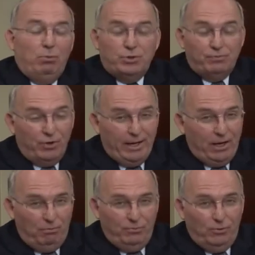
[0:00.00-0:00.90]
That was
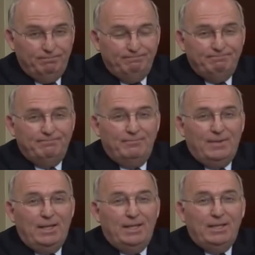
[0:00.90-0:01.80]
very helpful.
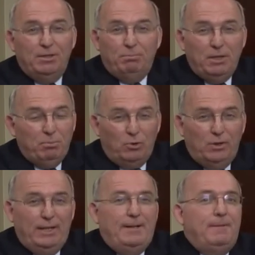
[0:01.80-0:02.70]
The
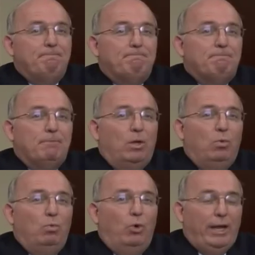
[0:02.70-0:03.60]
people
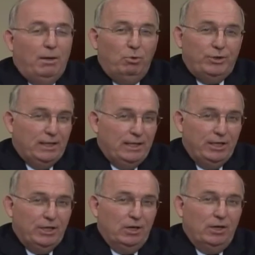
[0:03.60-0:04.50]
were able
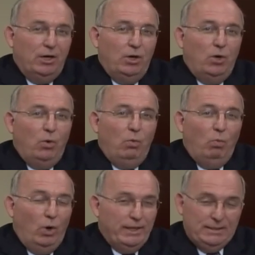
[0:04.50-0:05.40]
to hear
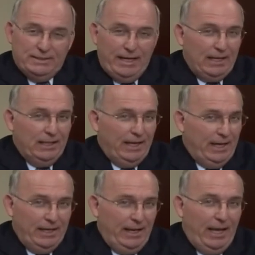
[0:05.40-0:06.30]
what
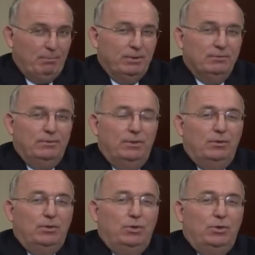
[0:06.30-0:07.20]
exactly had
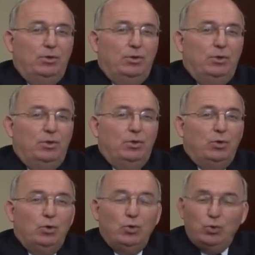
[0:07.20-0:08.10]
happened,
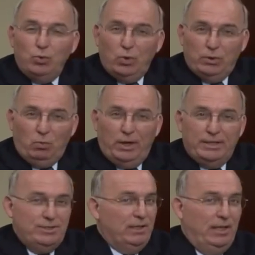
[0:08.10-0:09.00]
who it
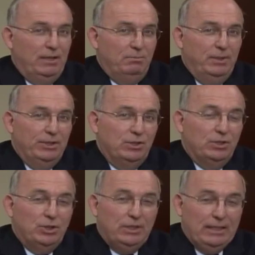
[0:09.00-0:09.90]
was that had
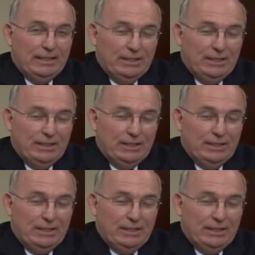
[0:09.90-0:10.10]
been